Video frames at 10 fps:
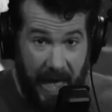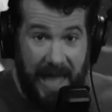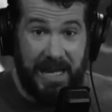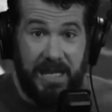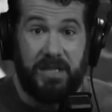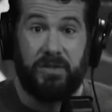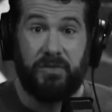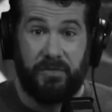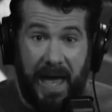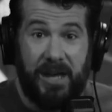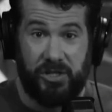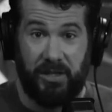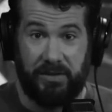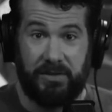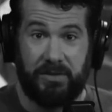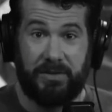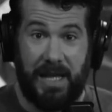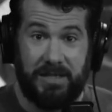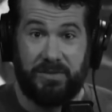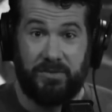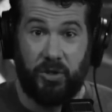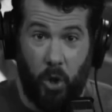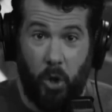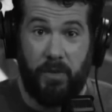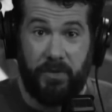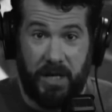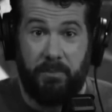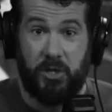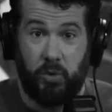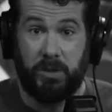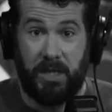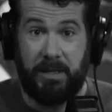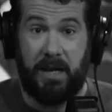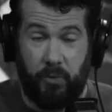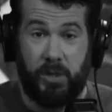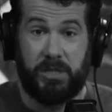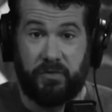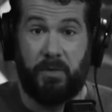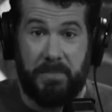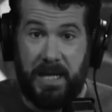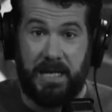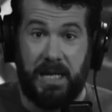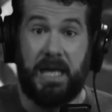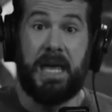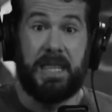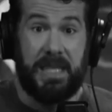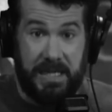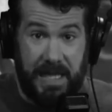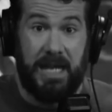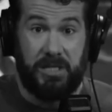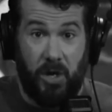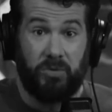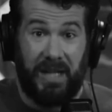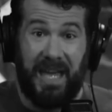That is fascist. That's the goal of the government, to eliminate voices from media that they don't